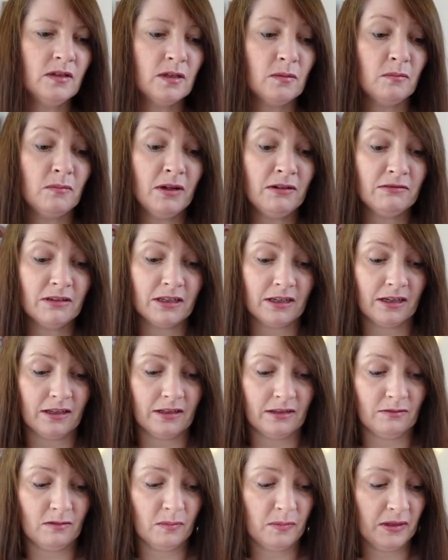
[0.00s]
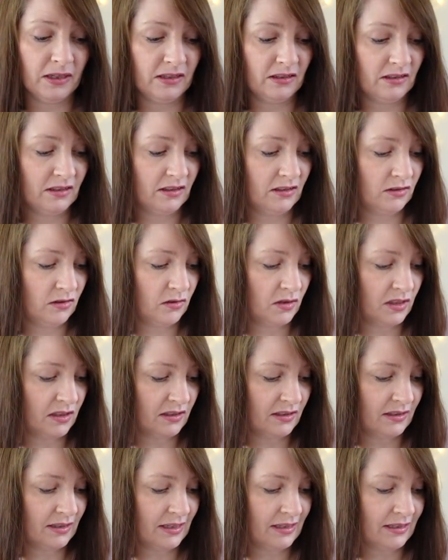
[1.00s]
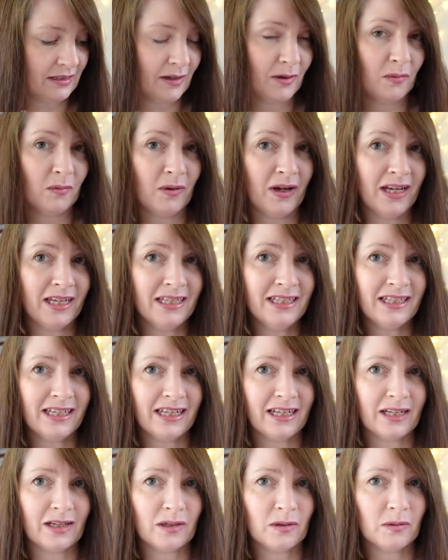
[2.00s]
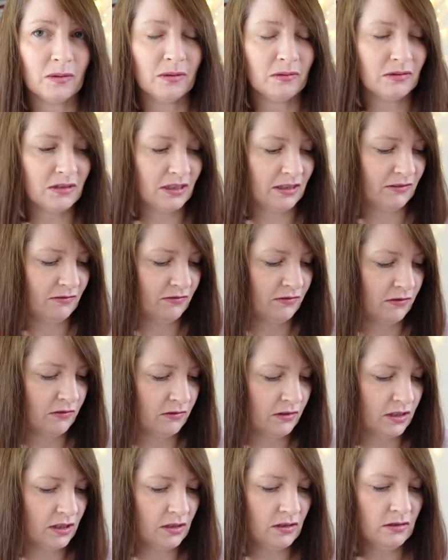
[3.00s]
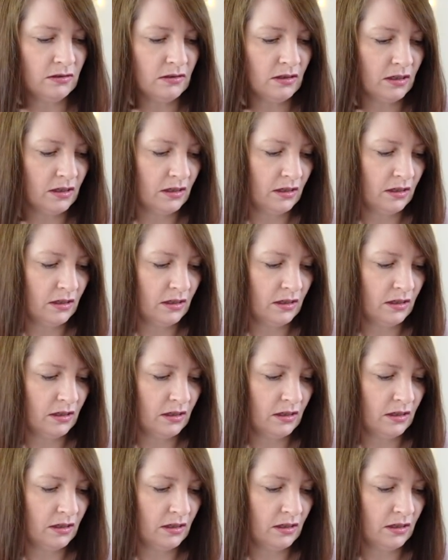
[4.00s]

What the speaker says: America there are places you can send it away and get it quilted for you.